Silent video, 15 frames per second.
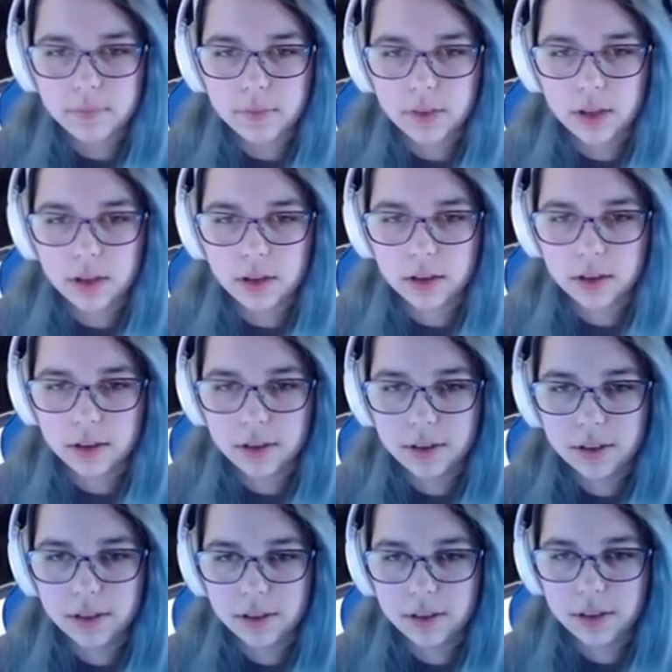I can't get it.
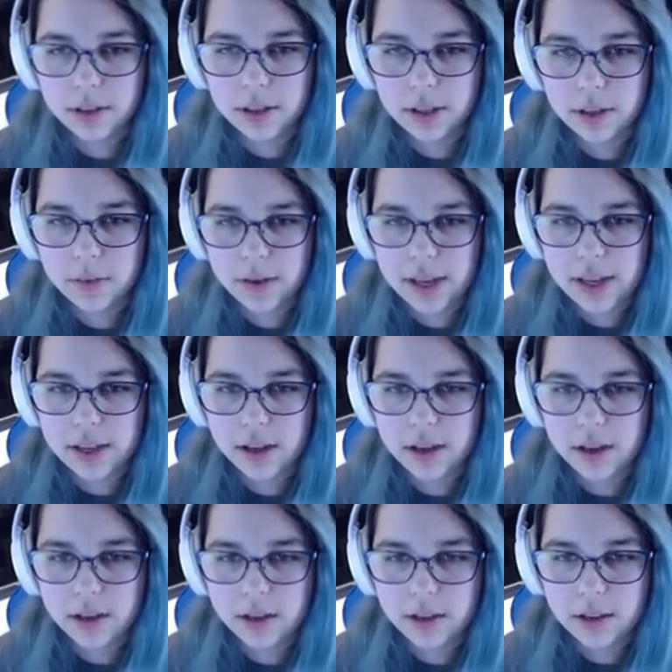I need your
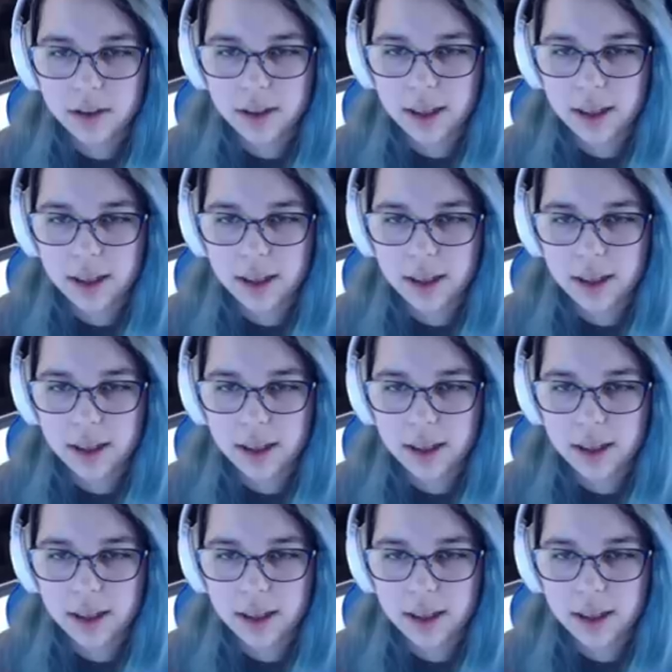card. Come here.